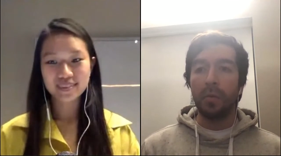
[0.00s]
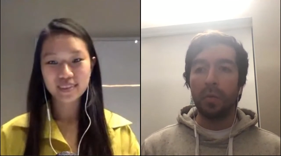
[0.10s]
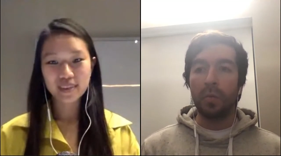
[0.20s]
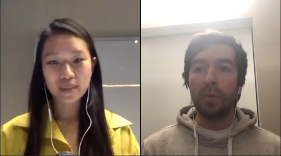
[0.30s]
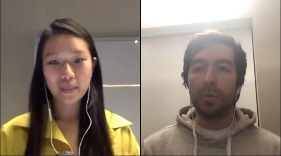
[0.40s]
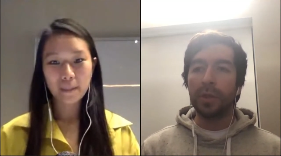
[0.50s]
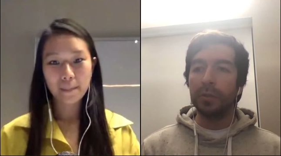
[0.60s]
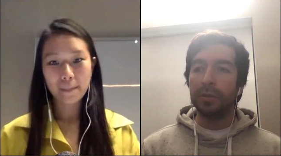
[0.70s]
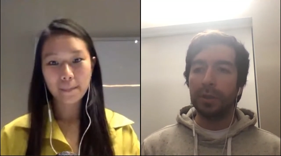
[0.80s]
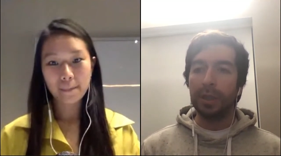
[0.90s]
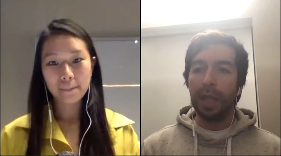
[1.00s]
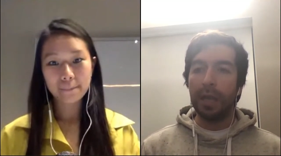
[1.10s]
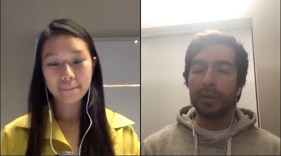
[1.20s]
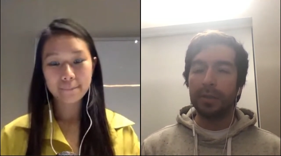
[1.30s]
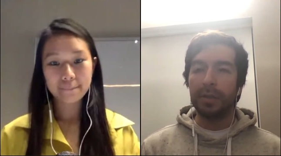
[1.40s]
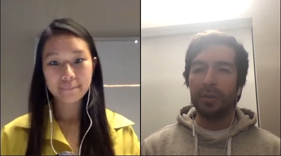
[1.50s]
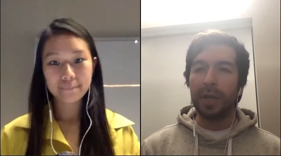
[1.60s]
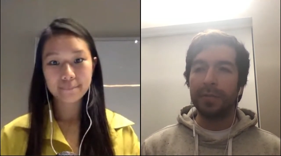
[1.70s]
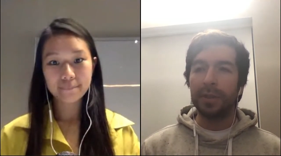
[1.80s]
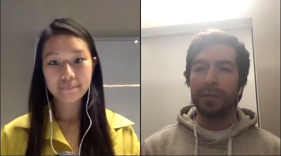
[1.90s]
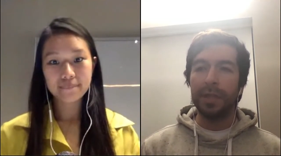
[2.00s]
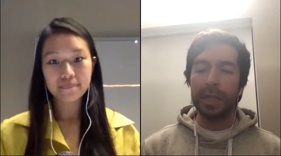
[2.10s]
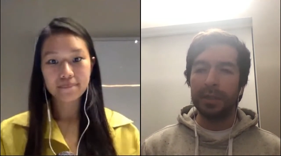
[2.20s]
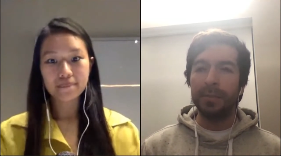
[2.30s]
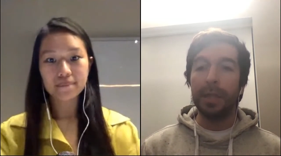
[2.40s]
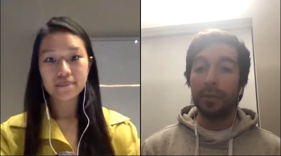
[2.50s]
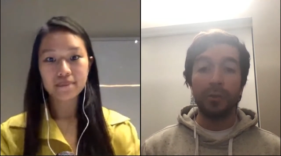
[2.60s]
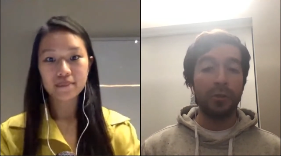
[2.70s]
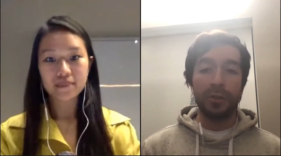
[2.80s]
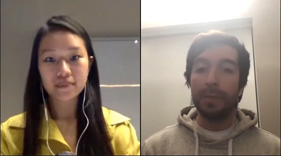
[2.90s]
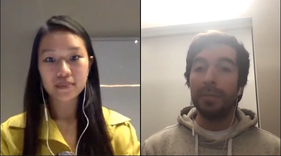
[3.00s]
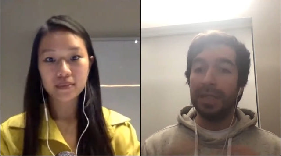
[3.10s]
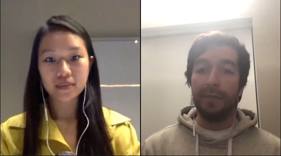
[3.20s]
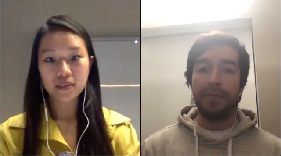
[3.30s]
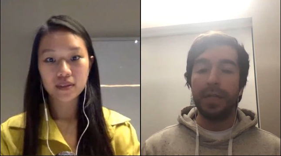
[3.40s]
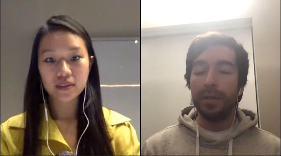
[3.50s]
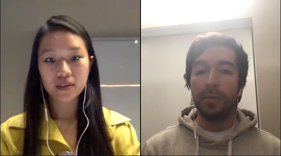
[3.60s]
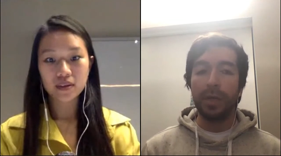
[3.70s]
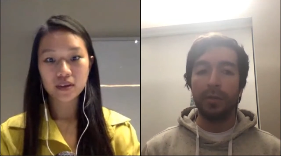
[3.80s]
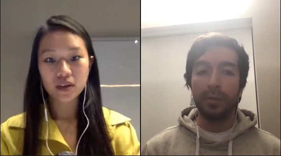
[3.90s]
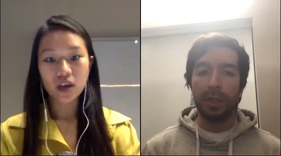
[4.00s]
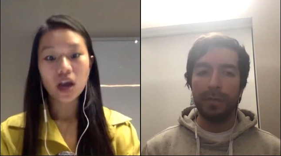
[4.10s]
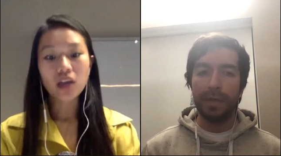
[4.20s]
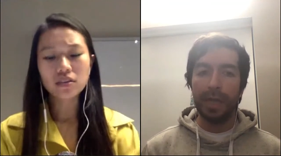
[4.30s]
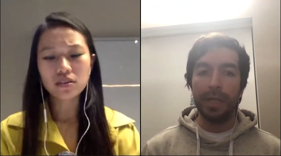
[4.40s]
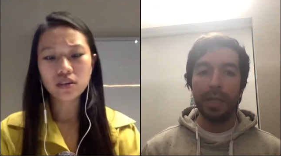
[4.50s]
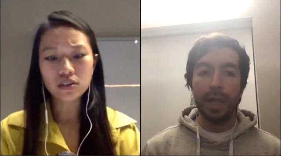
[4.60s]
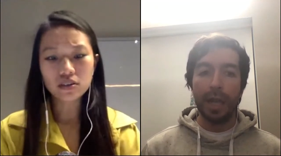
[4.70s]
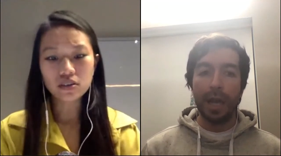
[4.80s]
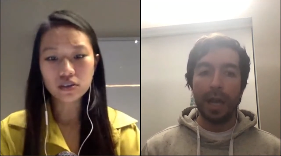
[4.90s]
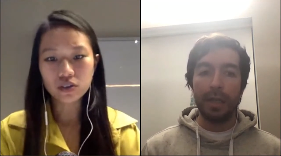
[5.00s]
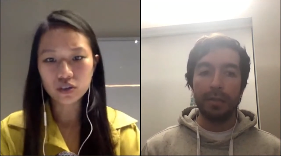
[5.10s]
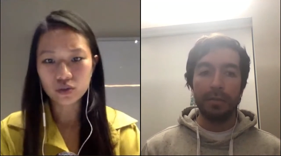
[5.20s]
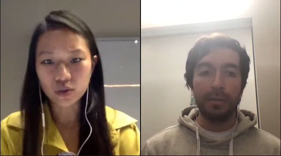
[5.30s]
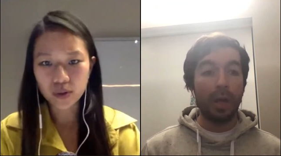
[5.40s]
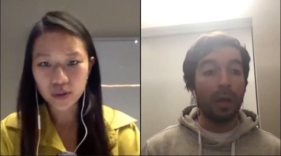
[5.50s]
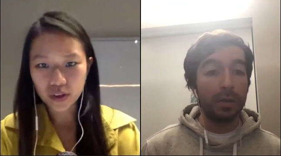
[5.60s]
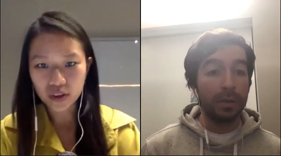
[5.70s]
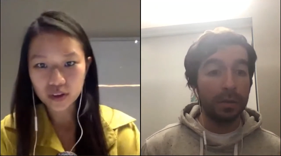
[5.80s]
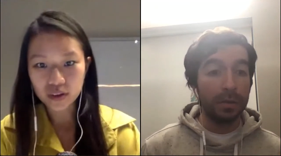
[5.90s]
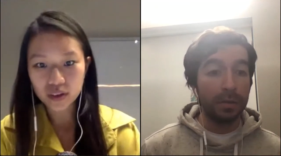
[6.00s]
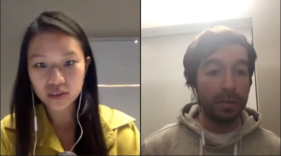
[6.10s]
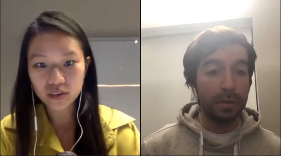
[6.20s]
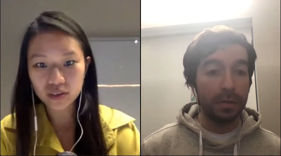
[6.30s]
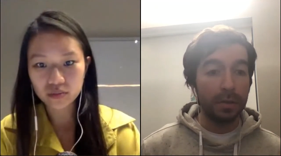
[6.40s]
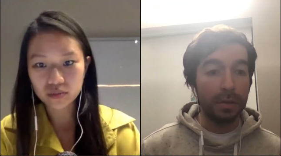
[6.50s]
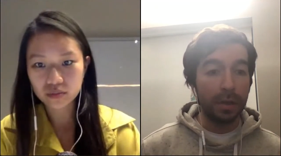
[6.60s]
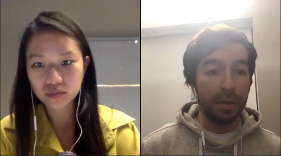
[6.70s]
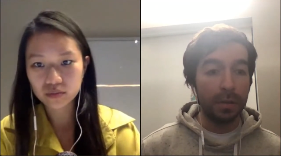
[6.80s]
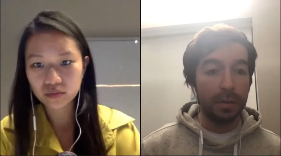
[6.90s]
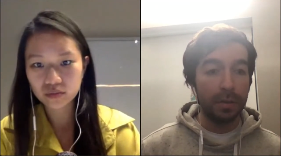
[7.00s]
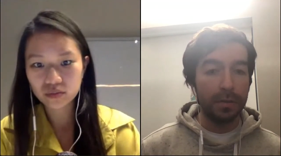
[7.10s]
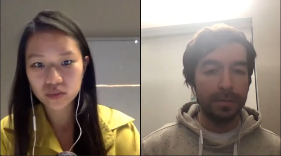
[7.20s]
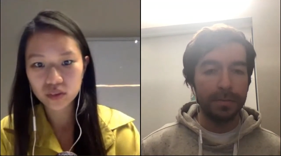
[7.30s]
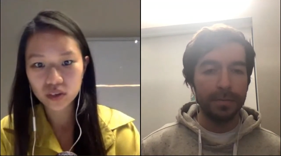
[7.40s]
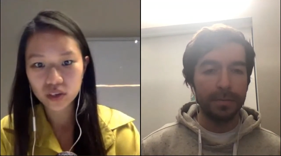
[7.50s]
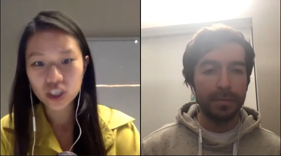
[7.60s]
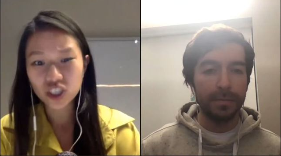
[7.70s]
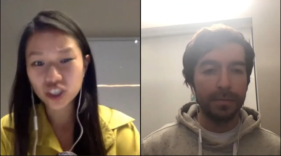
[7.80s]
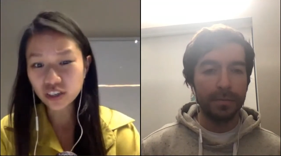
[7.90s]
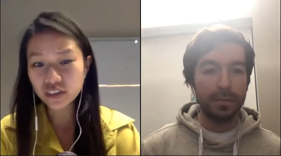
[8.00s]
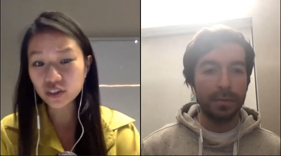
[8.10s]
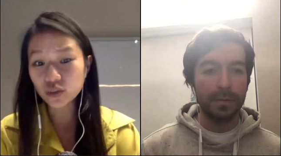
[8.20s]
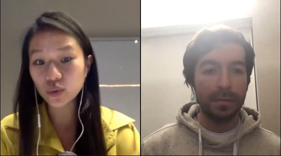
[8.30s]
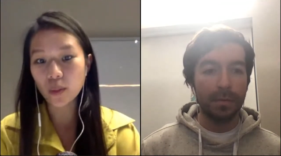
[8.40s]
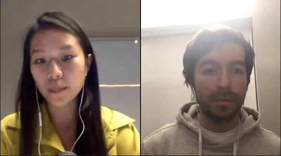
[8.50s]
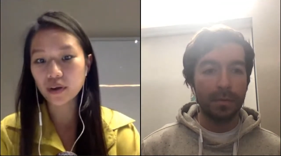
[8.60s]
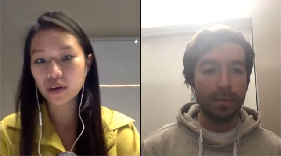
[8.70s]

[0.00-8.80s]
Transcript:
Speaker 1: what we are going to ask uh, to have something like similar to Uniswap. Definitely, we are going to have like uh,
Speaker 2: Uniswap. I think it's um JustSwap.